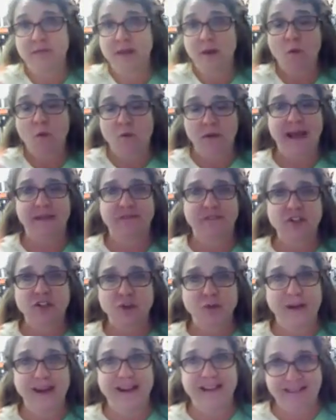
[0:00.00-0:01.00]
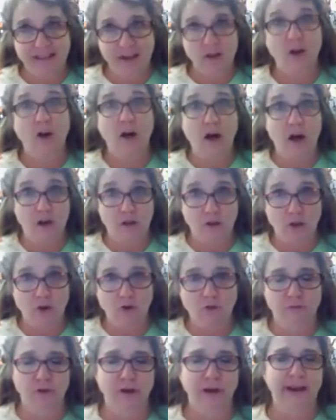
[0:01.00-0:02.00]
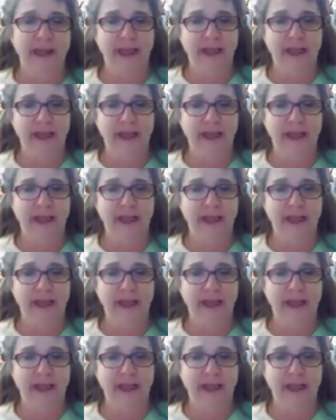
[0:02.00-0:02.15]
they won't have to do anything all over